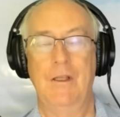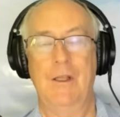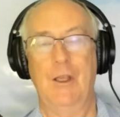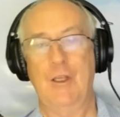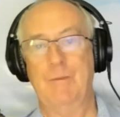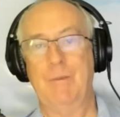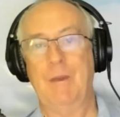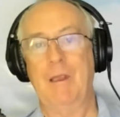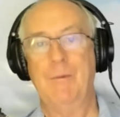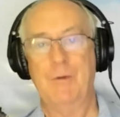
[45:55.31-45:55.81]

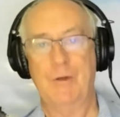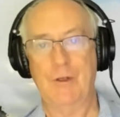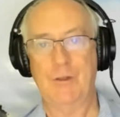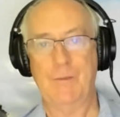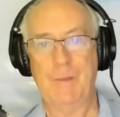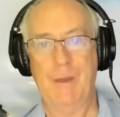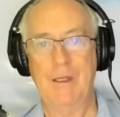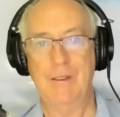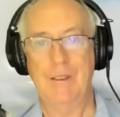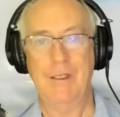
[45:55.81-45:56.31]
Those people are
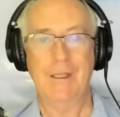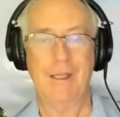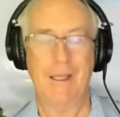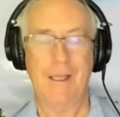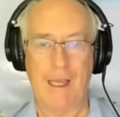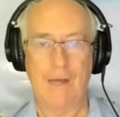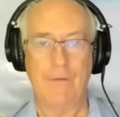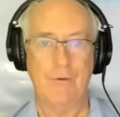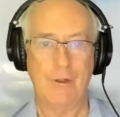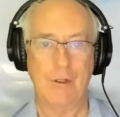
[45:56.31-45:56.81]
spending,
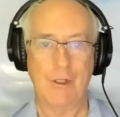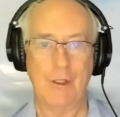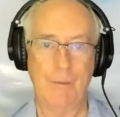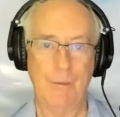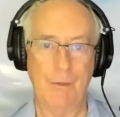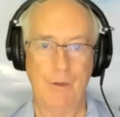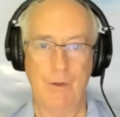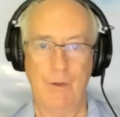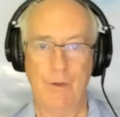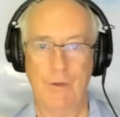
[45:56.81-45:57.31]
they're covering their
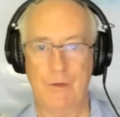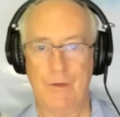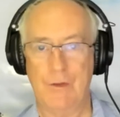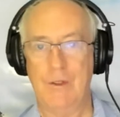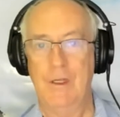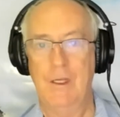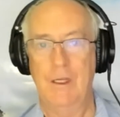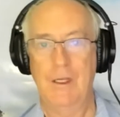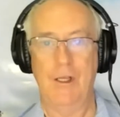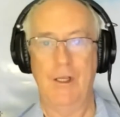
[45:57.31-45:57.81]
bills,
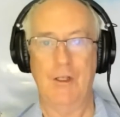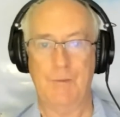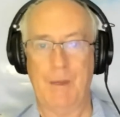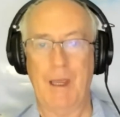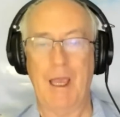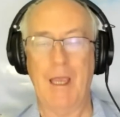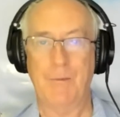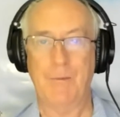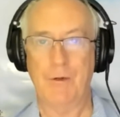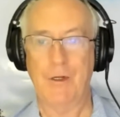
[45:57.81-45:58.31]
it's
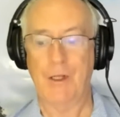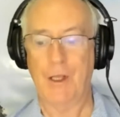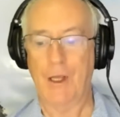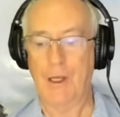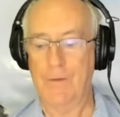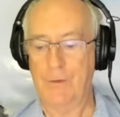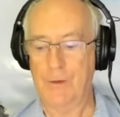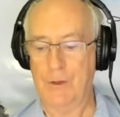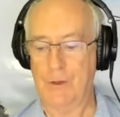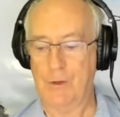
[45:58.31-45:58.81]
papering
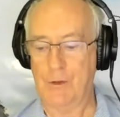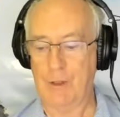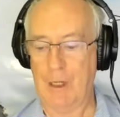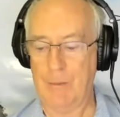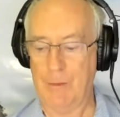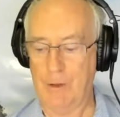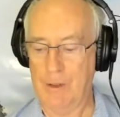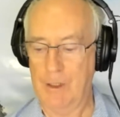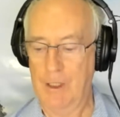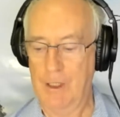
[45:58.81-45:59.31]
over the
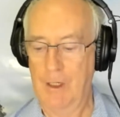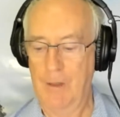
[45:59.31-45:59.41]
trouble.